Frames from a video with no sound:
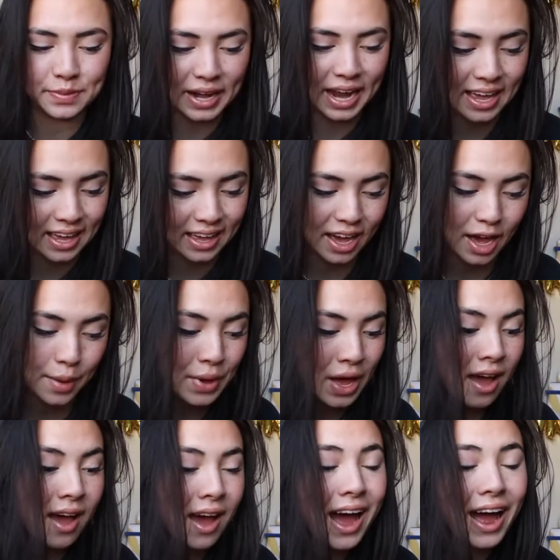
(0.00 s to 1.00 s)
that we're hanging up,
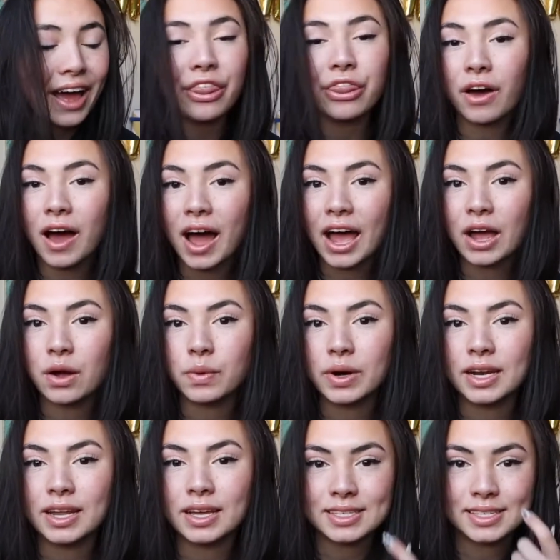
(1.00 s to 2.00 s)
I thought I
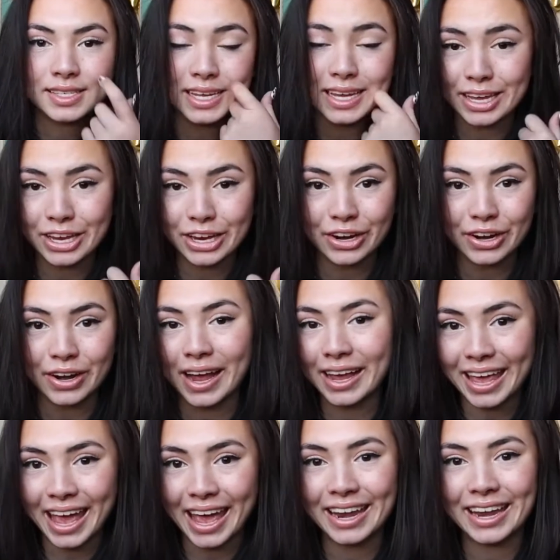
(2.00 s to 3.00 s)
would sit here
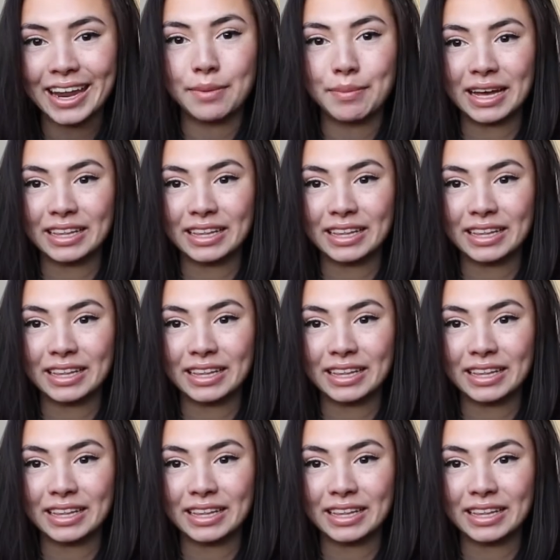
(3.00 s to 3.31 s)
again in